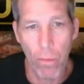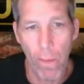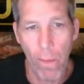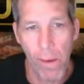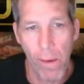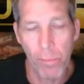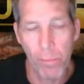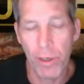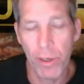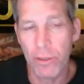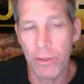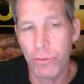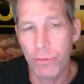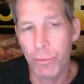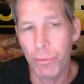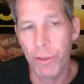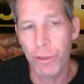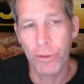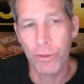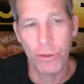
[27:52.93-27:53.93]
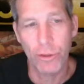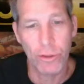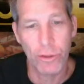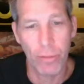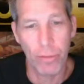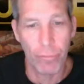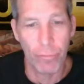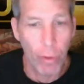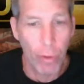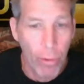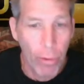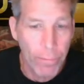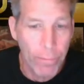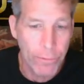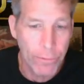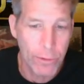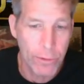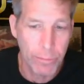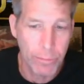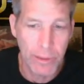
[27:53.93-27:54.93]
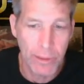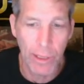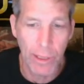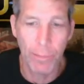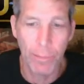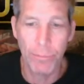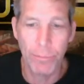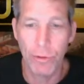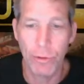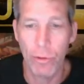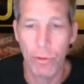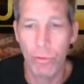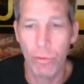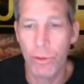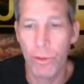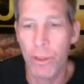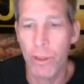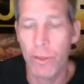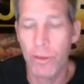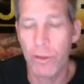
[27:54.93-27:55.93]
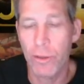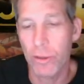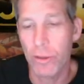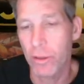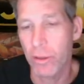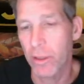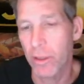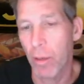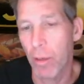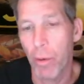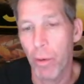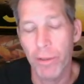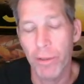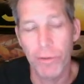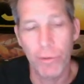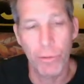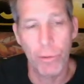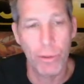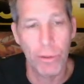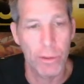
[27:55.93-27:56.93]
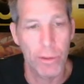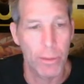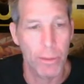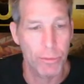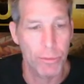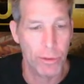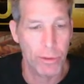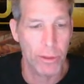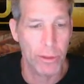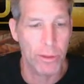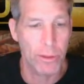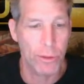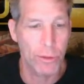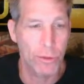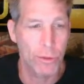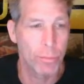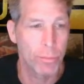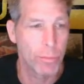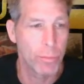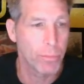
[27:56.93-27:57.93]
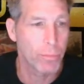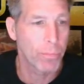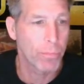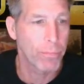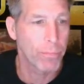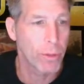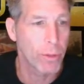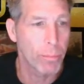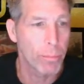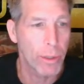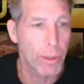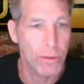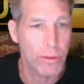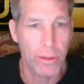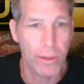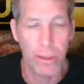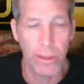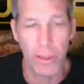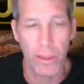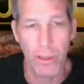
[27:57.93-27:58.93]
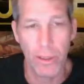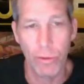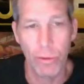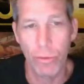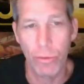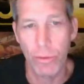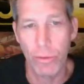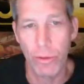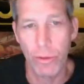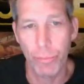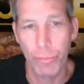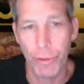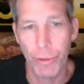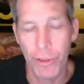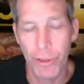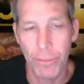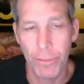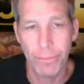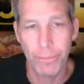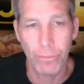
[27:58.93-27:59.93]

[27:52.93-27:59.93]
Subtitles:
I may explain this stuff wrong sometimes or whatnot. It's just how I do it, and I'm trying to do the best that I can to explain it.